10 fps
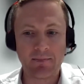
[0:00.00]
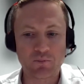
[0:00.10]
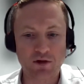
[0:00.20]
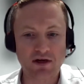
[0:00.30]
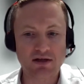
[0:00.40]

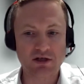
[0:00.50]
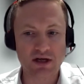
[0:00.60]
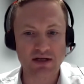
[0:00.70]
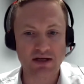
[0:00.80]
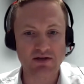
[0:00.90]
what they're
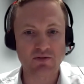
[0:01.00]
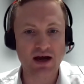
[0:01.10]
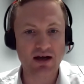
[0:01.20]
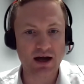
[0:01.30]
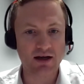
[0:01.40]
suggesting is we
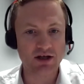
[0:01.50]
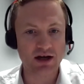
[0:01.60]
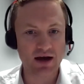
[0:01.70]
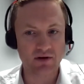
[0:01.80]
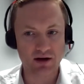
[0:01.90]
actually
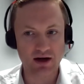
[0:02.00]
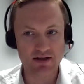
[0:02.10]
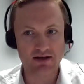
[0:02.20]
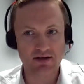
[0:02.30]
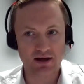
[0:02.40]
haven't
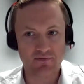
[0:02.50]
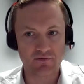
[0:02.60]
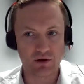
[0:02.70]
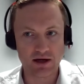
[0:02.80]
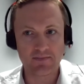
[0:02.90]
costed that
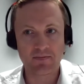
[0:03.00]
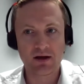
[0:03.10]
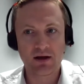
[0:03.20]
fully,